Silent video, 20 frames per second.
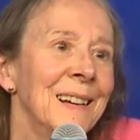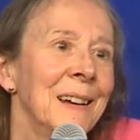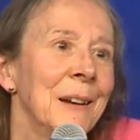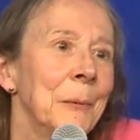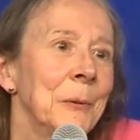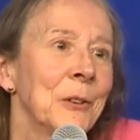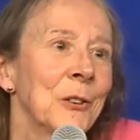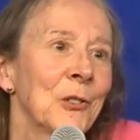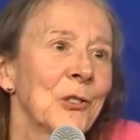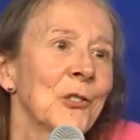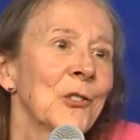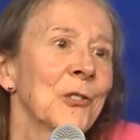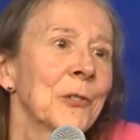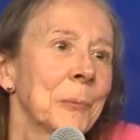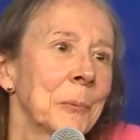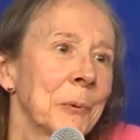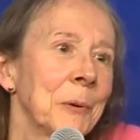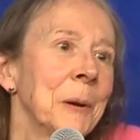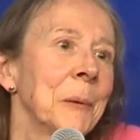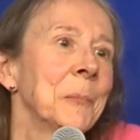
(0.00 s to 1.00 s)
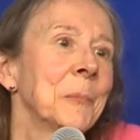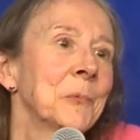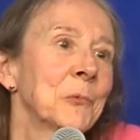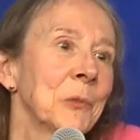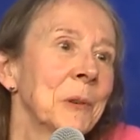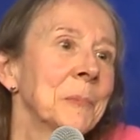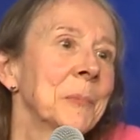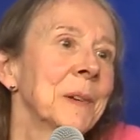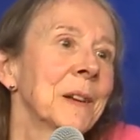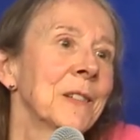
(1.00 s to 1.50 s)
I mean, this is the problem
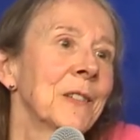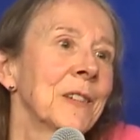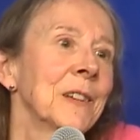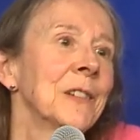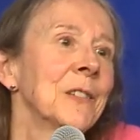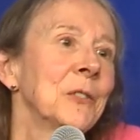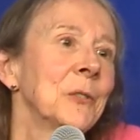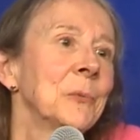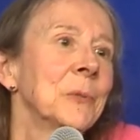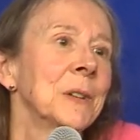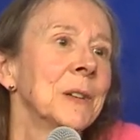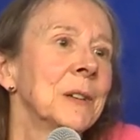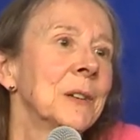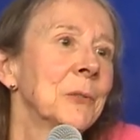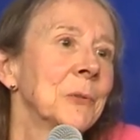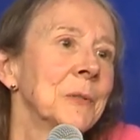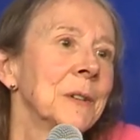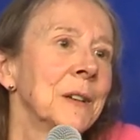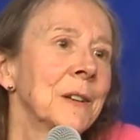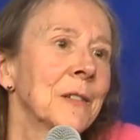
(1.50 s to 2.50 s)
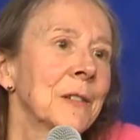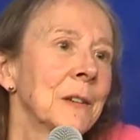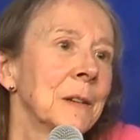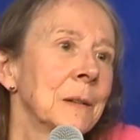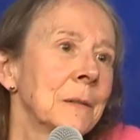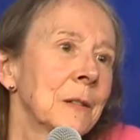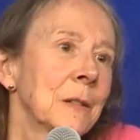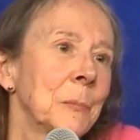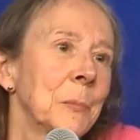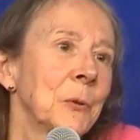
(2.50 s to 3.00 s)
Trump gets into when he creates a
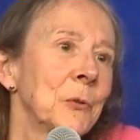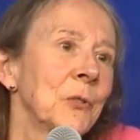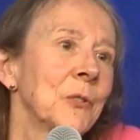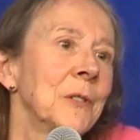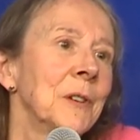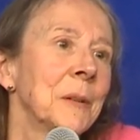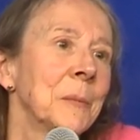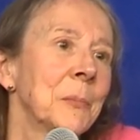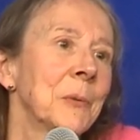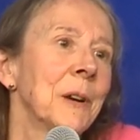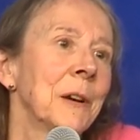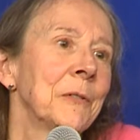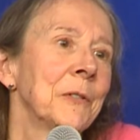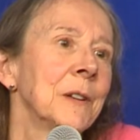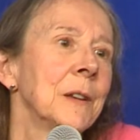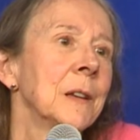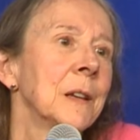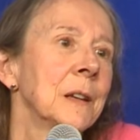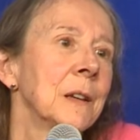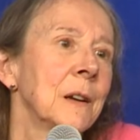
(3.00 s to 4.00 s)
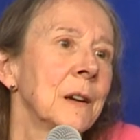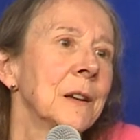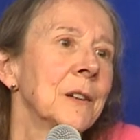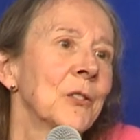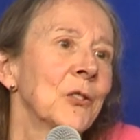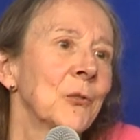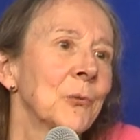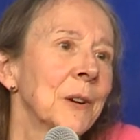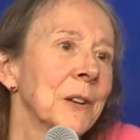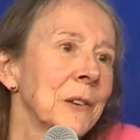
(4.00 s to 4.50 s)
supposed nonprofit and then
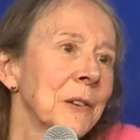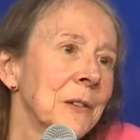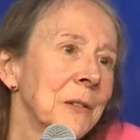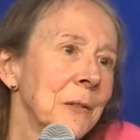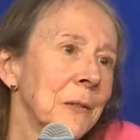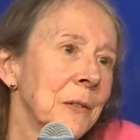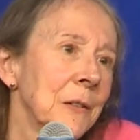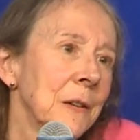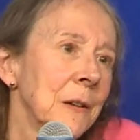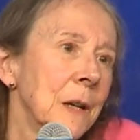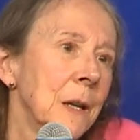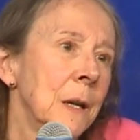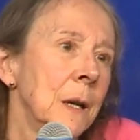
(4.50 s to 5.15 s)
hires relatives.